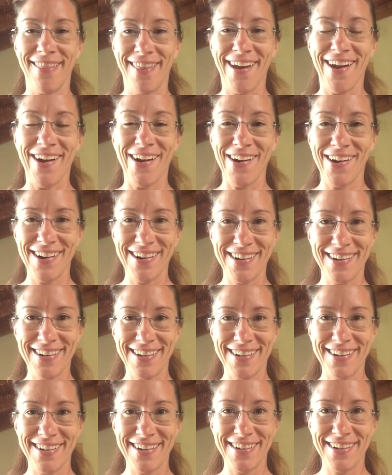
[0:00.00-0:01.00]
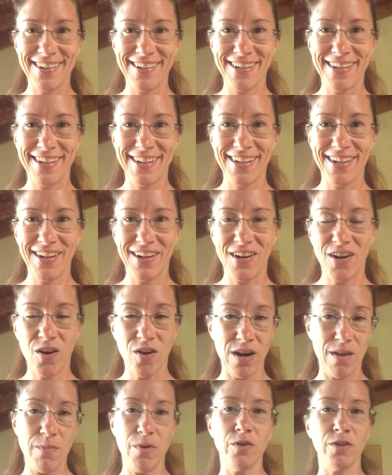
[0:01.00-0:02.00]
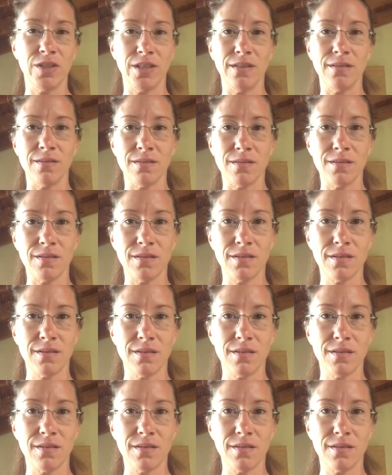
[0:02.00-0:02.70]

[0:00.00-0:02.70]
there are emotions.